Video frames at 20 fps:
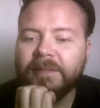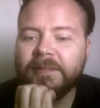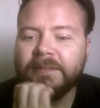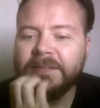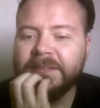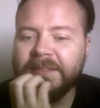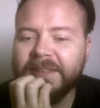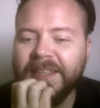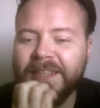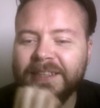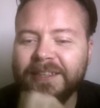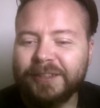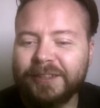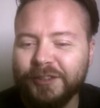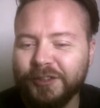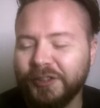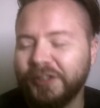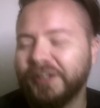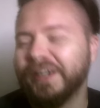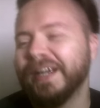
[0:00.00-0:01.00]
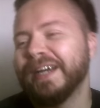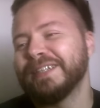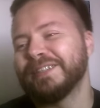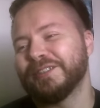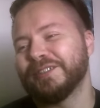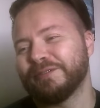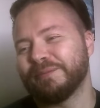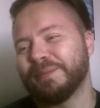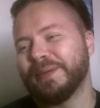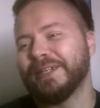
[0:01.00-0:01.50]
Yeah, sorry, Ides
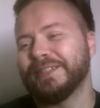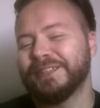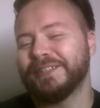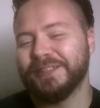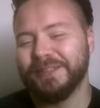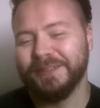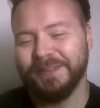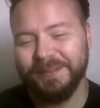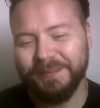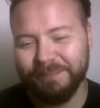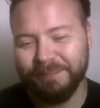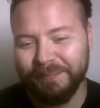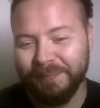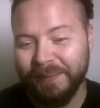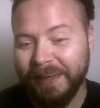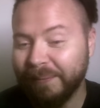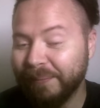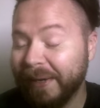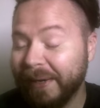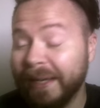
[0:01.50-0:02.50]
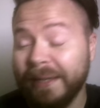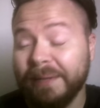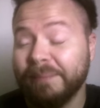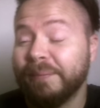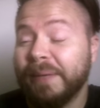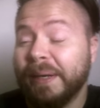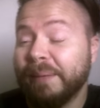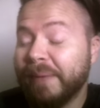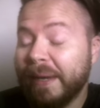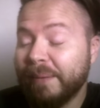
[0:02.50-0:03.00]
of March. My
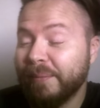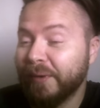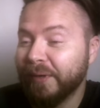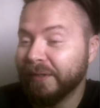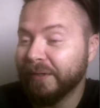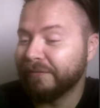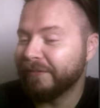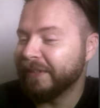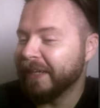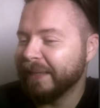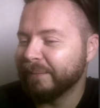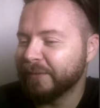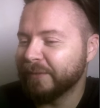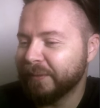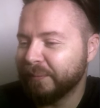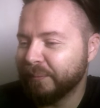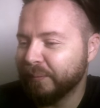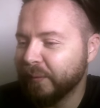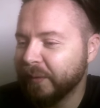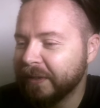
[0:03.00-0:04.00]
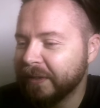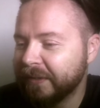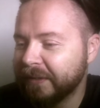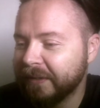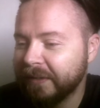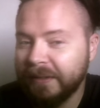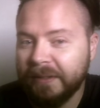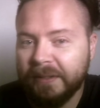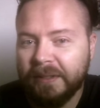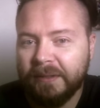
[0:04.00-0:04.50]
memory of names is
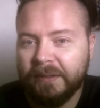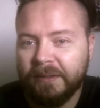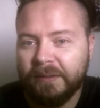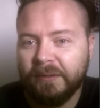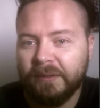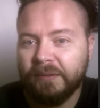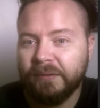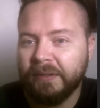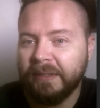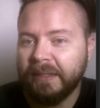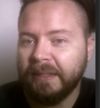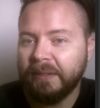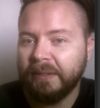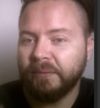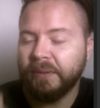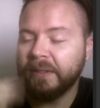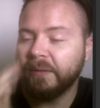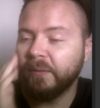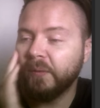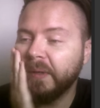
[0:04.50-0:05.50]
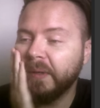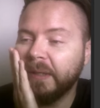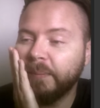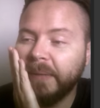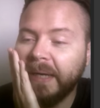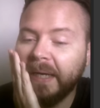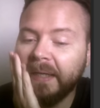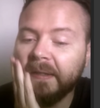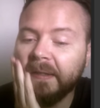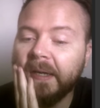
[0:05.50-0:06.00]
really
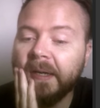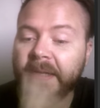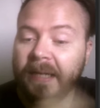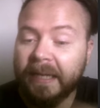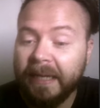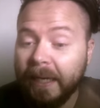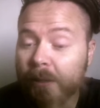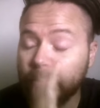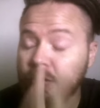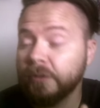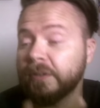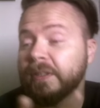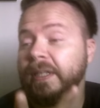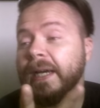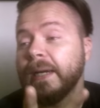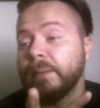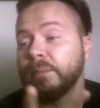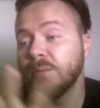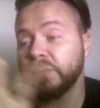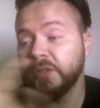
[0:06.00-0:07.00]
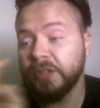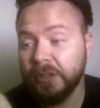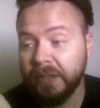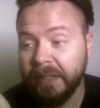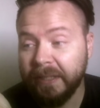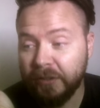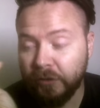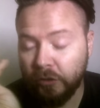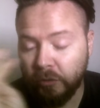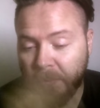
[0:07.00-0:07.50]
bad. Okay, outro time. See you
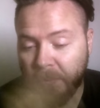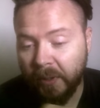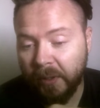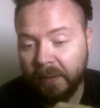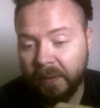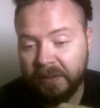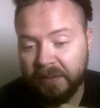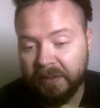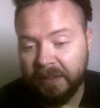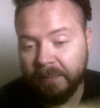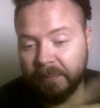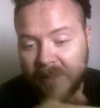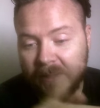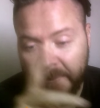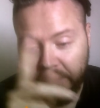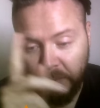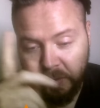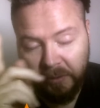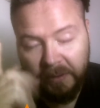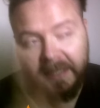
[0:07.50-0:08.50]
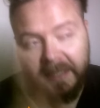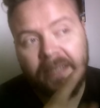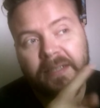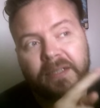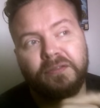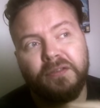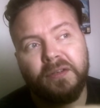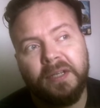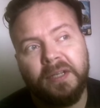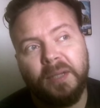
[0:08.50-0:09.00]
guys tomorrow at the same time. Good night
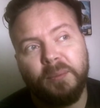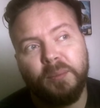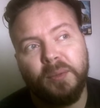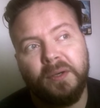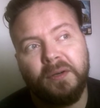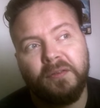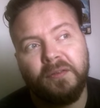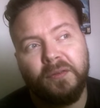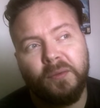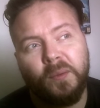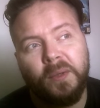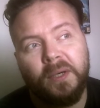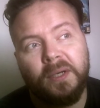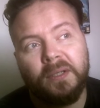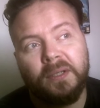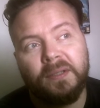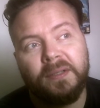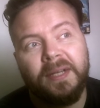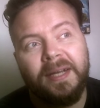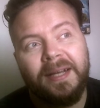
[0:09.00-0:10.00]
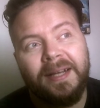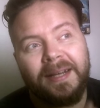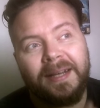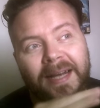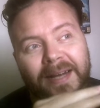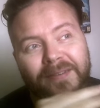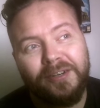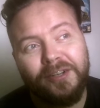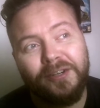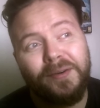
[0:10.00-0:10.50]
if you're that part of the world.
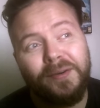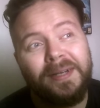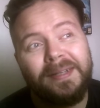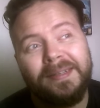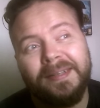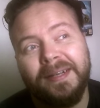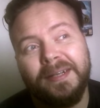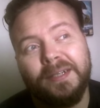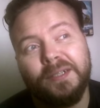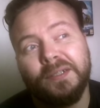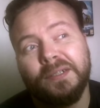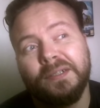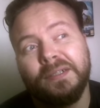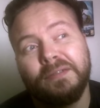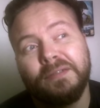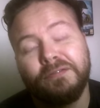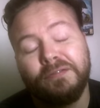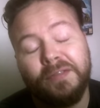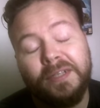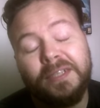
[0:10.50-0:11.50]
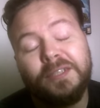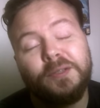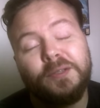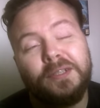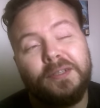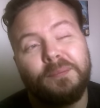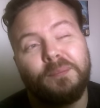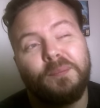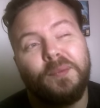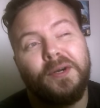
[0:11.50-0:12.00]
Have a great day in this
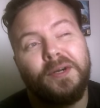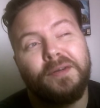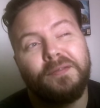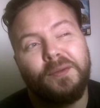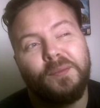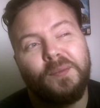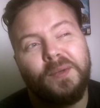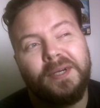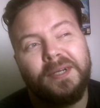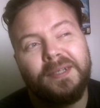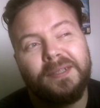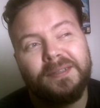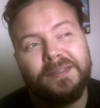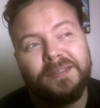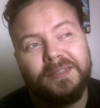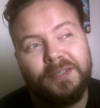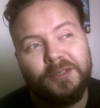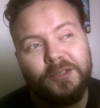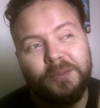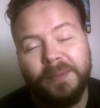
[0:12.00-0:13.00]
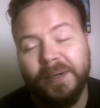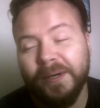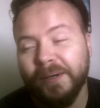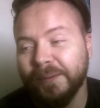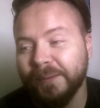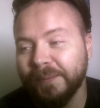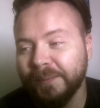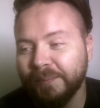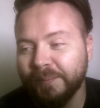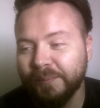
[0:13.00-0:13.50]
part of the world. See you
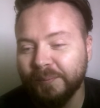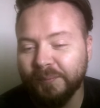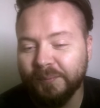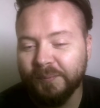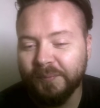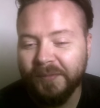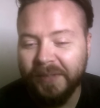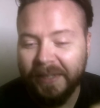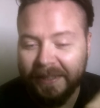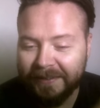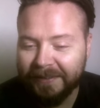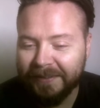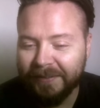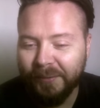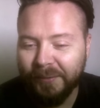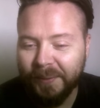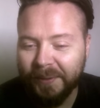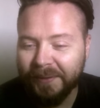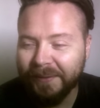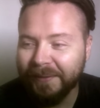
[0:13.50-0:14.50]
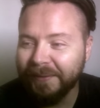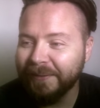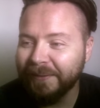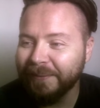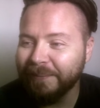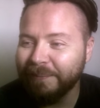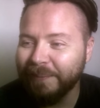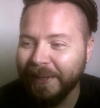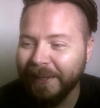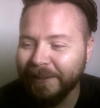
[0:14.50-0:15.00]
tomorrow. Thanks, everyone.
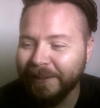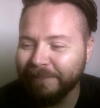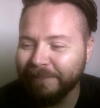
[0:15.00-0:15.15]
Bye.